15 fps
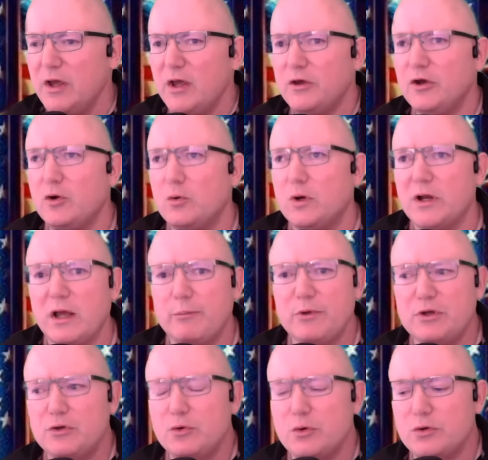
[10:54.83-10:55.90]
You know what? I've
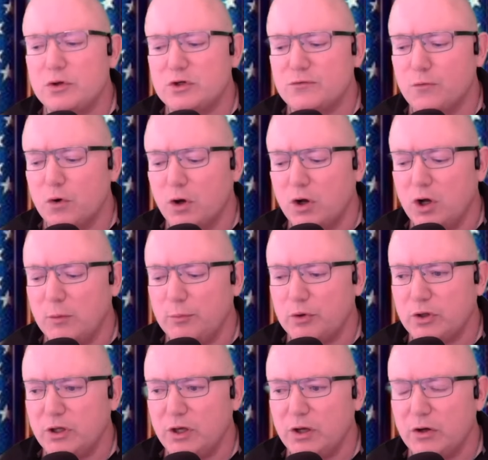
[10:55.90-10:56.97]
been doing this for a couple
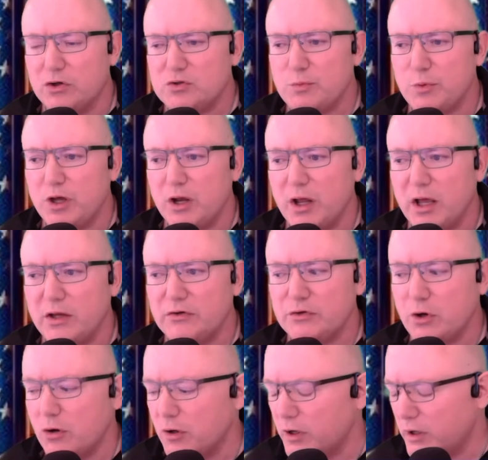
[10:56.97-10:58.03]
years, but I
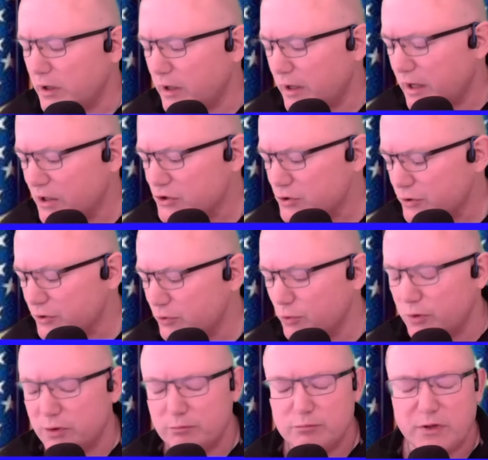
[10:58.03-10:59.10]
started actually
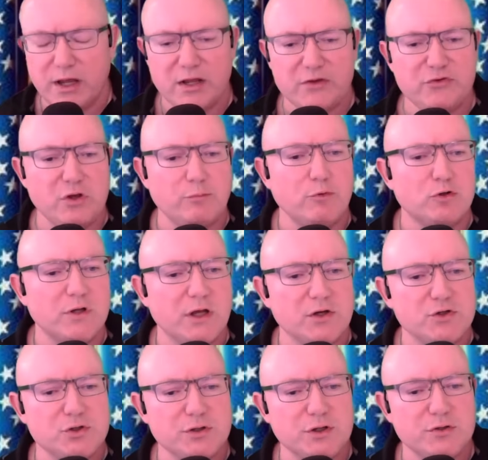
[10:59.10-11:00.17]
doing asset
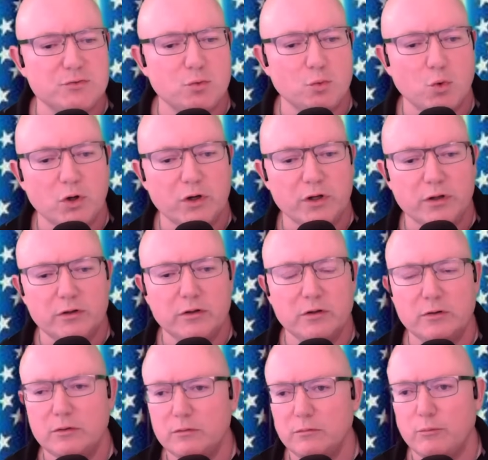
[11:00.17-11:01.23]
protection is what it
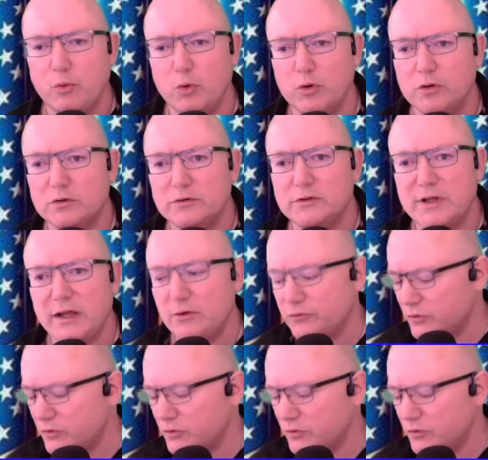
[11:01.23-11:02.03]
boiled down